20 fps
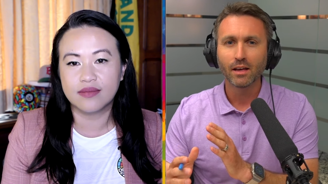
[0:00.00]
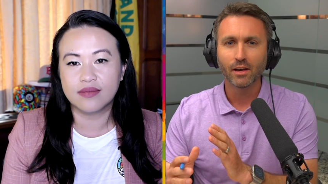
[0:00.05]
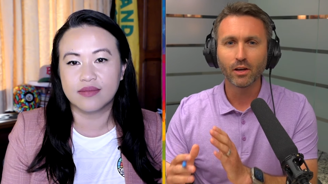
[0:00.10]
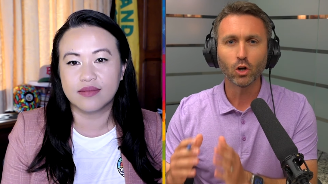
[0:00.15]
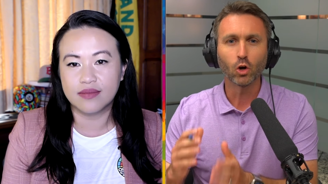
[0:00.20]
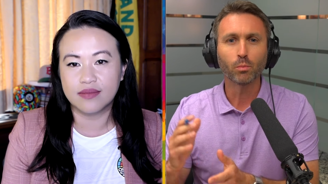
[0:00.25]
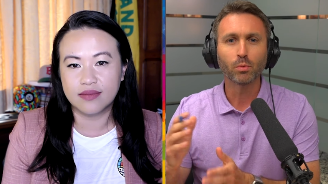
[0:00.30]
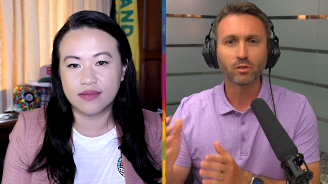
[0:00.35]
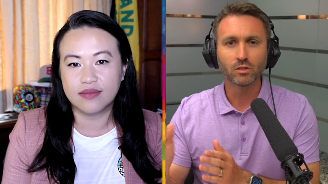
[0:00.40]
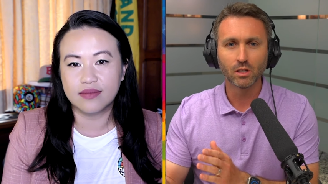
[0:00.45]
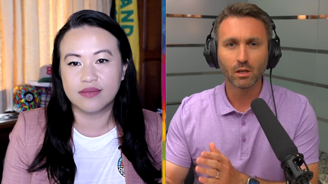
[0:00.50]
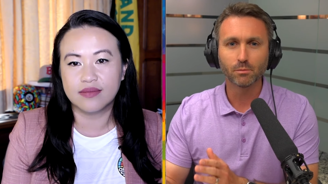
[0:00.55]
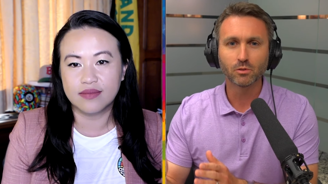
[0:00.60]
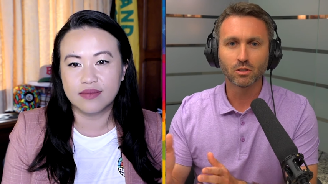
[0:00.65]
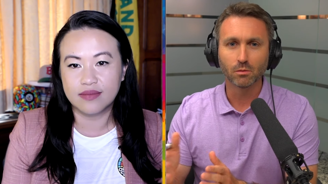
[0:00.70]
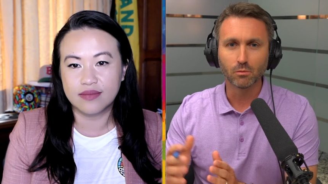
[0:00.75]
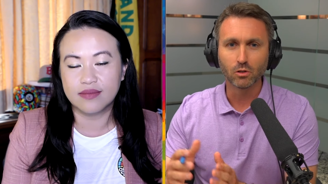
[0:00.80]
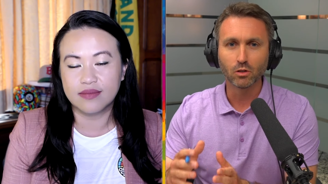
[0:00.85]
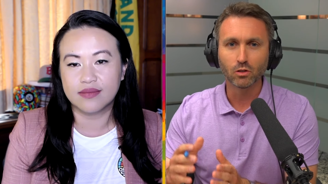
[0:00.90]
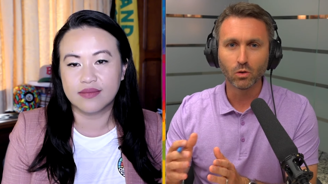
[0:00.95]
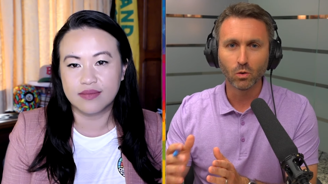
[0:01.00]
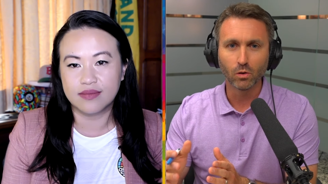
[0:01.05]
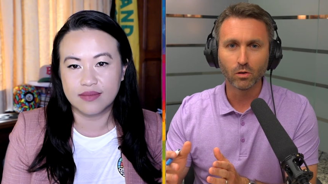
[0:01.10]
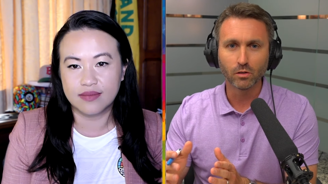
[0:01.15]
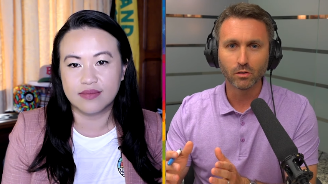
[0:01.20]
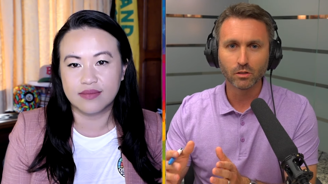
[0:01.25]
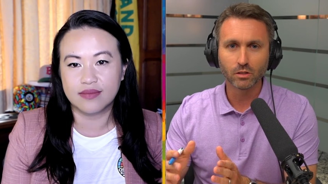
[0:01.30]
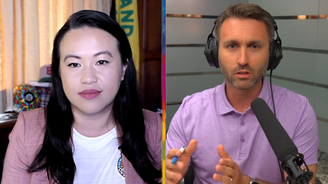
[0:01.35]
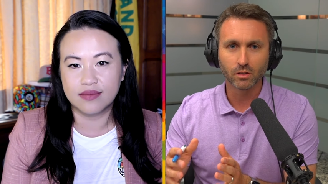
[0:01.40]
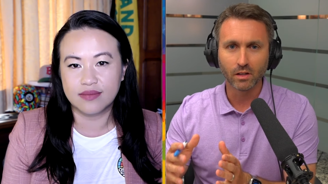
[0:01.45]
Speaker 1: it opens up some new
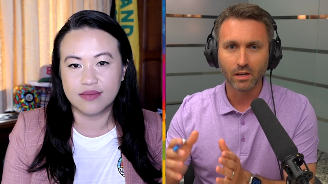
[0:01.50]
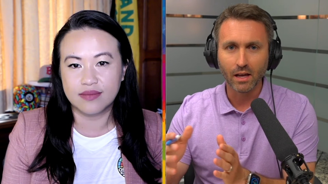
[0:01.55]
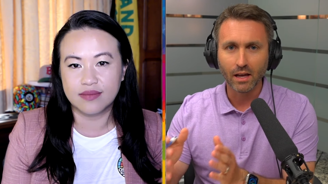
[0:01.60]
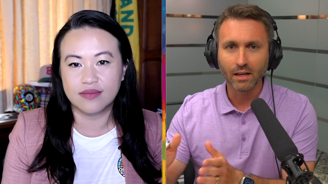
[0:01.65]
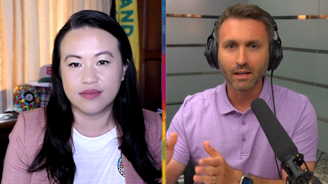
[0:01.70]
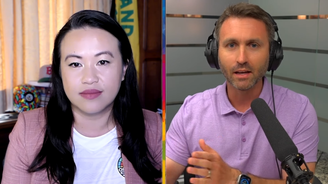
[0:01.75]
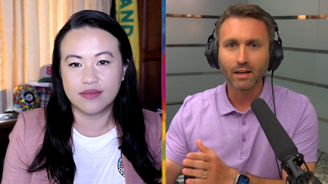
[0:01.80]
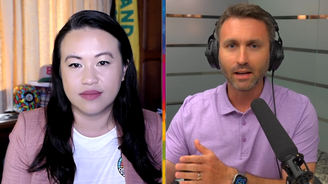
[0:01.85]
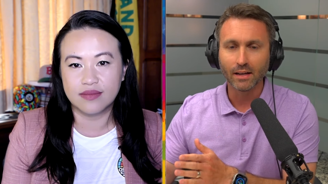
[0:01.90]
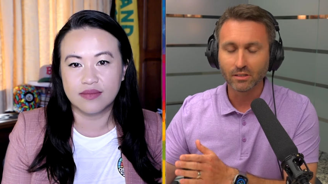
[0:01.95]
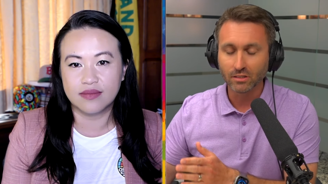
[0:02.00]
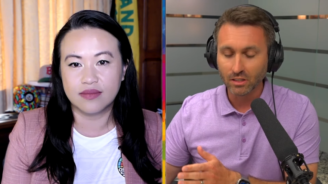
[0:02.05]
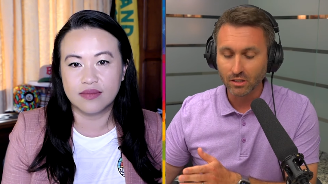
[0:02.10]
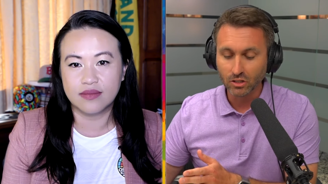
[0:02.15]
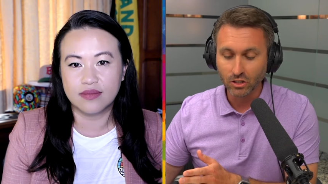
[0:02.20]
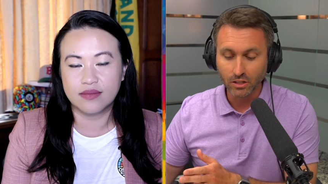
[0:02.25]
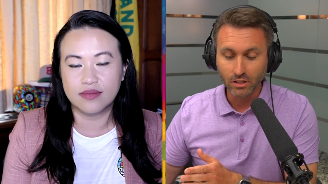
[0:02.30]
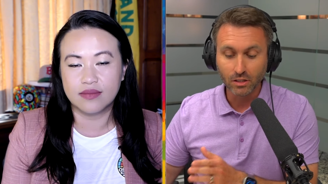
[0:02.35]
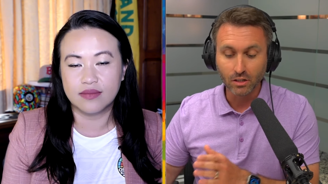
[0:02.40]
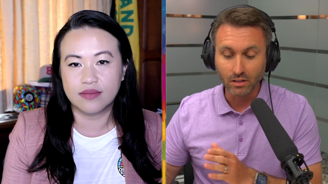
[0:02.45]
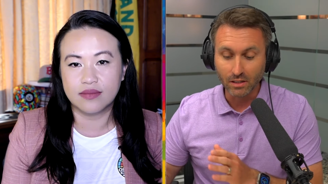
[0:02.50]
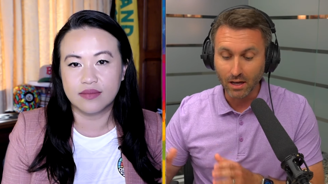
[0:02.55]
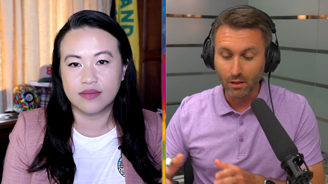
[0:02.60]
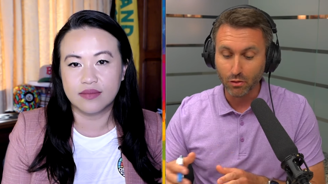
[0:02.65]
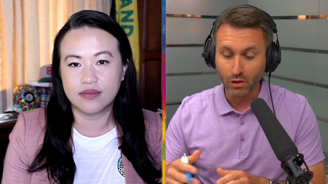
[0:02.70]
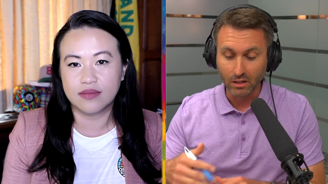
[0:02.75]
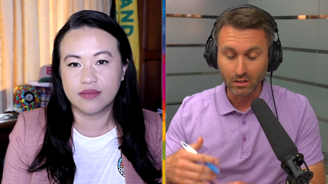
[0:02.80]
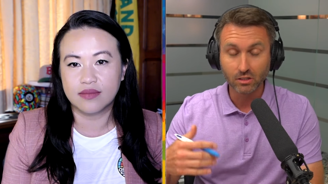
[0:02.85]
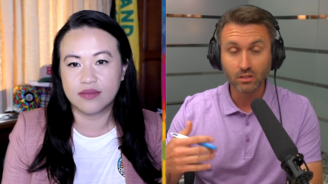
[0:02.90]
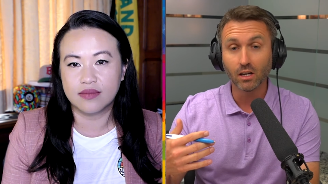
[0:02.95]
doors that AASEG could
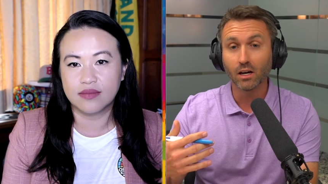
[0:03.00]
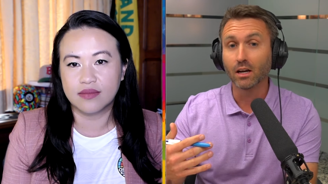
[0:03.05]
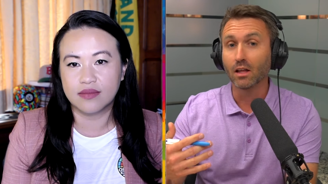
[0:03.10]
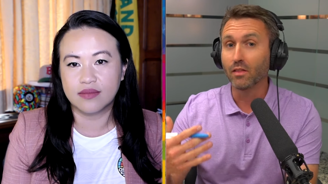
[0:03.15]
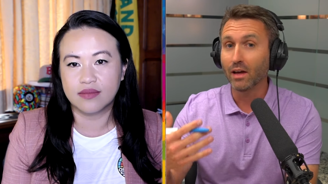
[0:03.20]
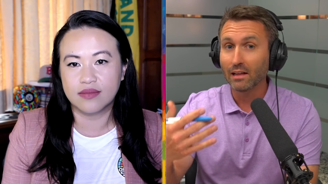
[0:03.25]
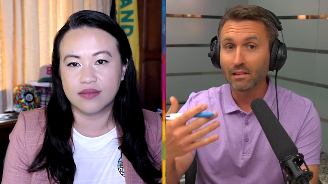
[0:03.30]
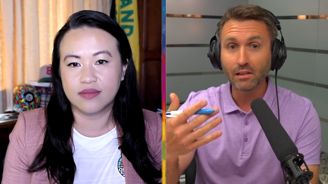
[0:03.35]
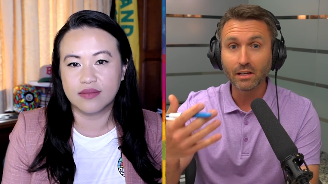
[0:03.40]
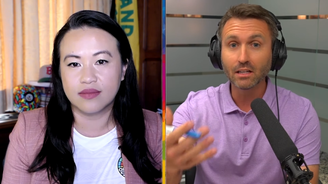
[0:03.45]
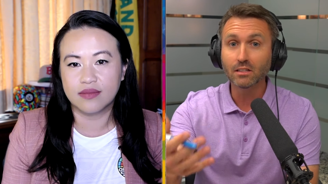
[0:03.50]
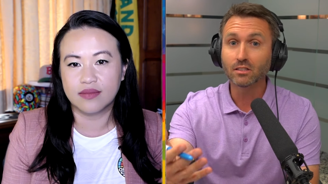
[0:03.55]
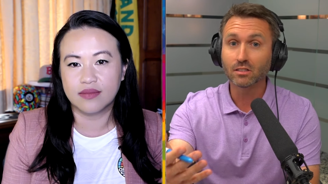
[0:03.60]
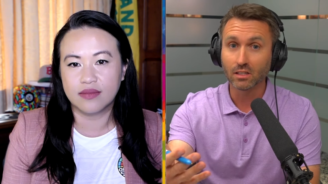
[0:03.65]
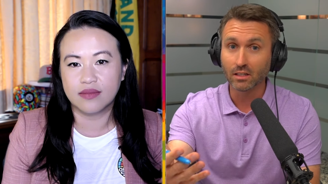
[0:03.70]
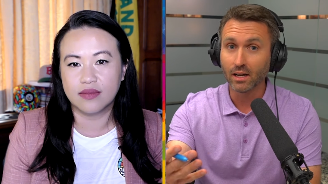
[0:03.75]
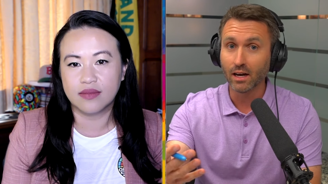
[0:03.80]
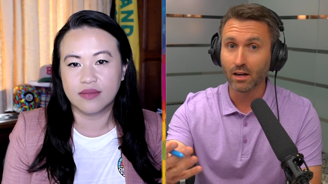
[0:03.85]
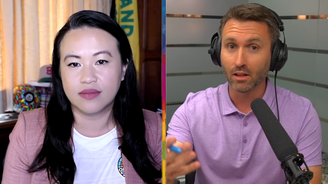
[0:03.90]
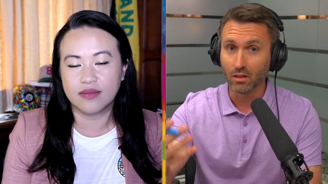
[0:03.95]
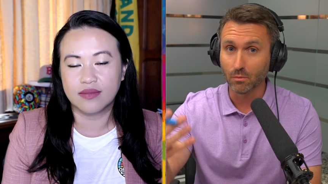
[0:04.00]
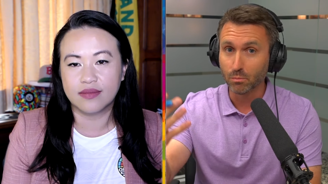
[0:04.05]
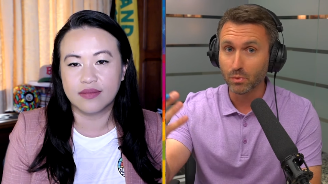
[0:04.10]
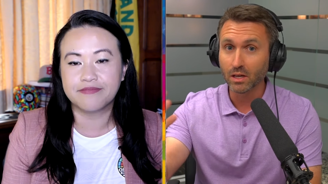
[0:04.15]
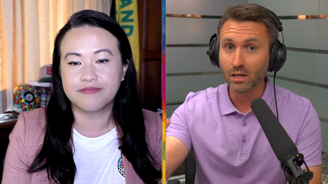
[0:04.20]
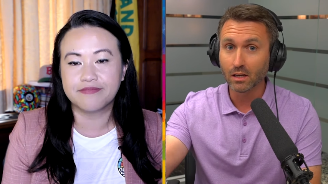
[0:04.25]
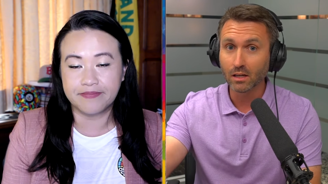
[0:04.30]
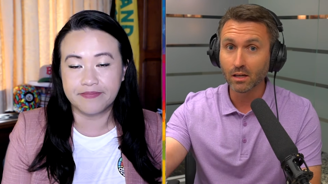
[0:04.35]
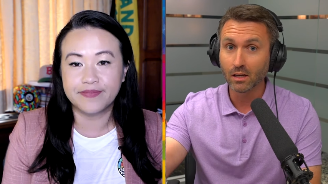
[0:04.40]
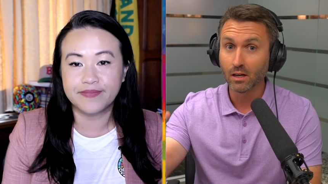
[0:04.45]
get things done. And that leads to kind of the
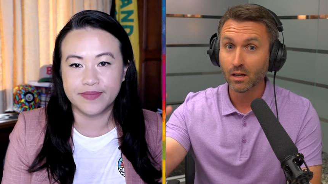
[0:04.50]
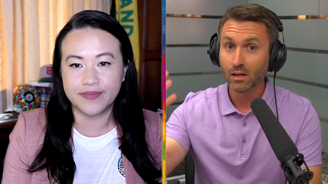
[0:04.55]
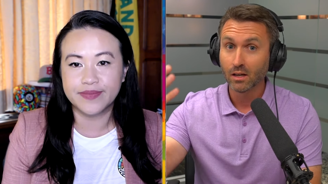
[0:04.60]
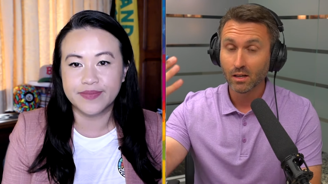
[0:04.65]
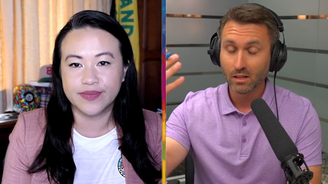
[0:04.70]
big